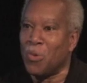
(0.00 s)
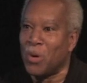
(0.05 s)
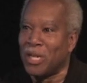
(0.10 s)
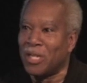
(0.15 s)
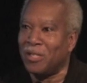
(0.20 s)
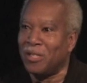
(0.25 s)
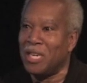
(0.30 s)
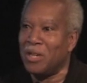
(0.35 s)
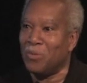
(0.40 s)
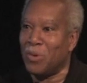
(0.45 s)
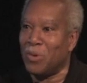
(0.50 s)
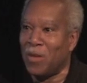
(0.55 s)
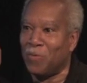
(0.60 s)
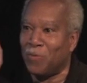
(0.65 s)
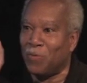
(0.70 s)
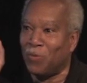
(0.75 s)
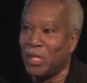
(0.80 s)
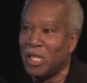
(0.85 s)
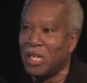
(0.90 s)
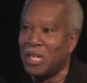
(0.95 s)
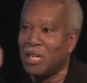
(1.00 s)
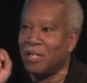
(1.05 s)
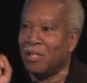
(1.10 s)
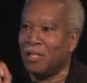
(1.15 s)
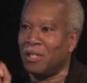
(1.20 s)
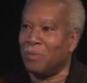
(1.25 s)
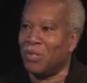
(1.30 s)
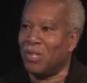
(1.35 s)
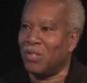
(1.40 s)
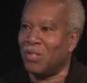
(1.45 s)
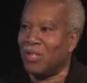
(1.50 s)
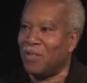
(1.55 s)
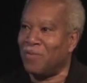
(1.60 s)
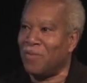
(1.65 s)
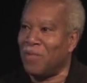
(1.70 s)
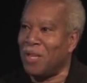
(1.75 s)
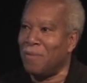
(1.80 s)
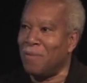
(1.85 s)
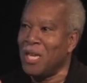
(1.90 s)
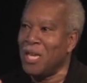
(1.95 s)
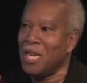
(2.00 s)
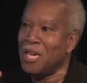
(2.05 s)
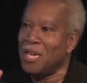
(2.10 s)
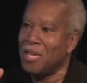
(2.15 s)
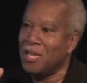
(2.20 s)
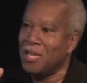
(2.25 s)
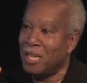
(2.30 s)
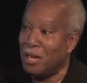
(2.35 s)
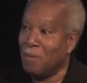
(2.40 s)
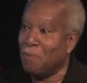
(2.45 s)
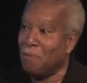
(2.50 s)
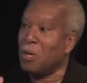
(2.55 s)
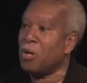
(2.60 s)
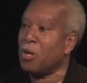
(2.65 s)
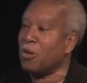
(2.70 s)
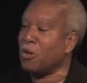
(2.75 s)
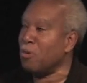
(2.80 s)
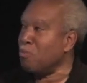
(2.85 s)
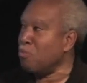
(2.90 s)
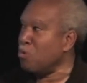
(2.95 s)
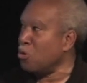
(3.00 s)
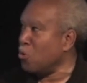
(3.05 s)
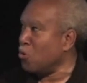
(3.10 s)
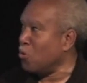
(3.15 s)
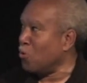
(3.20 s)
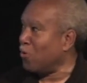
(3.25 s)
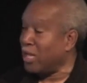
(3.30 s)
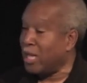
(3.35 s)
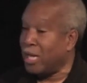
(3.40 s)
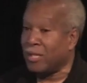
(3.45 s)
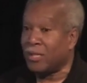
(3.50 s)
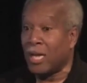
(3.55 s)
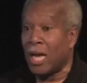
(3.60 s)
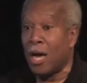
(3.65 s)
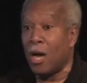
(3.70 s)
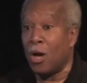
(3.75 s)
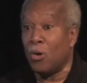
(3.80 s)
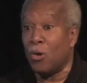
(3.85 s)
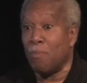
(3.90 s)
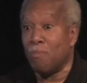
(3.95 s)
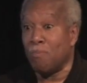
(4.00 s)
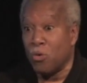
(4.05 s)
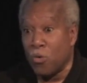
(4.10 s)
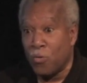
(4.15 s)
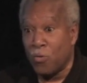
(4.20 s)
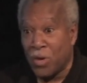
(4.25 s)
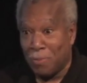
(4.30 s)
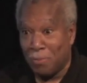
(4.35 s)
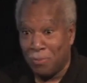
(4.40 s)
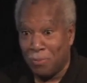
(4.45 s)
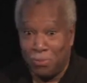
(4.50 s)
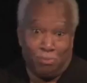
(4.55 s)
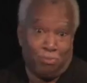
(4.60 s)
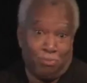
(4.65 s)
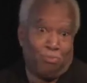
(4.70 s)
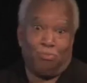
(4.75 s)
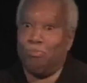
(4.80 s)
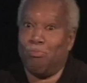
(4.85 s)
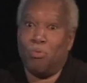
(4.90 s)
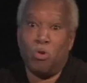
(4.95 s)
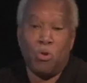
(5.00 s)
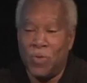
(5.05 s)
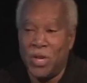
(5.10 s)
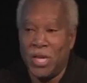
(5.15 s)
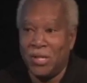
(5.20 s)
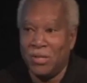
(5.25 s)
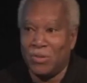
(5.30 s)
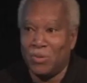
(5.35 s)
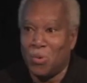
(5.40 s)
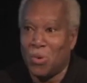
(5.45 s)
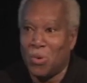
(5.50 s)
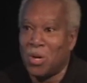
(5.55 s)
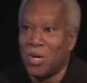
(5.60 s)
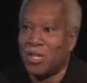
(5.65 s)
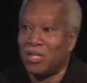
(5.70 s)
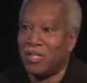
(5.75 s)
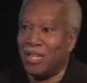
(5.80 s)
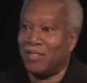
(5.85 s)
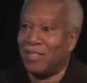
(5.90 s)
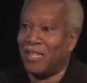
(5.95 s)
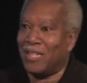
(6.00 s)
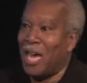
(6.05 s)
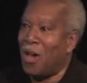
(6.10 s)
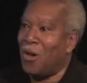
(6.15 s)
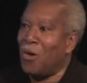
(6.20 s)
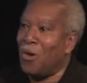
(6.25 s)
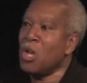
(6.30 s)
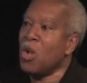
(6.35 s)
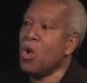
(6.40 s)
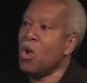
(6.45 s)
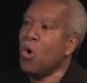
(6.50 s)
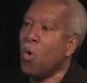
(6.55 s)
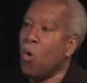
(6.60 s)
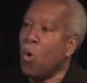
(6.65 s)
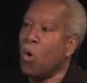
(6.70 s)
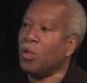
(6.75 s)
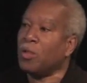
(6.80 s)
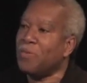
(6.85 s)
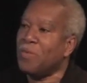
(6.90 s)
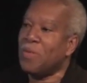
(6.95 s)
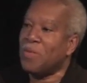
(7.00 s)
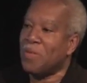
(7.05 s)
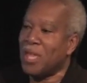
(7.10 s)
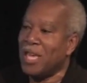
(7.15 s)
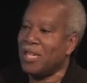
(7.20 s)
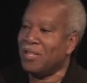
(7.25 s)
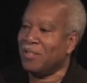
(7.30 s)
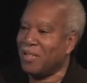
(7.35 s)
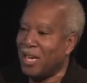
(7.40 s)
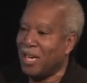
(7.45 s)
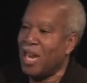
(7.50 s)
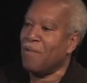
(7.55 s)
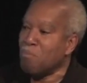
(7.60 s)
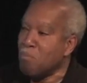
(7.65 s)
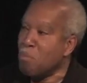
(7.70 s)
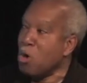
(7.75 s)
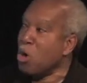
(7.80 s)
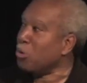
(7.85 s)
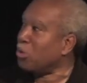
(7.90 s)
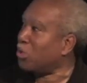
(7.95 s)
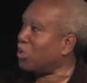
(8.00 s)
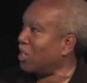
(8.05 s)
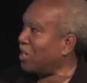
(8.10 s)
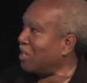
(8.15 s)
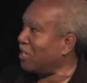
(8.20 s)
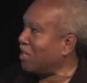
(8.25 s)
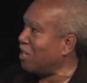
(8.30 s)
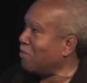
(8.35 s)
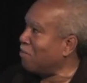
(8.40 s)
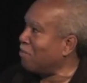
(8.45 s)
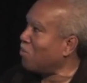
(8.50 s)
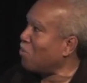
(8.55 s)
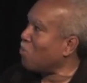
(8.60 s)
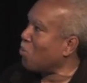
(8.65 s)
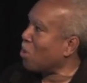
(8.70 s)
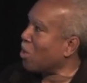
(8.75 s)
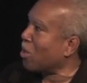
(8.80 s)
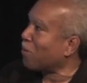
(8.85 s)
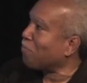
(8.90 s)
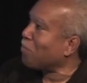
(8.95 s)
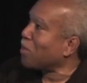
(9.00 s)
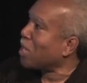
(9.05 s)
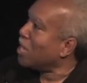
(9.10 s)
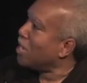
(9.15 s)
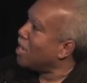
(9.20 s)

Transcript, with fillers: quickly and we have fleeting glimpses of them, they appear to move, and that's how movie, movies work. That's how all of the things that had motion in them work.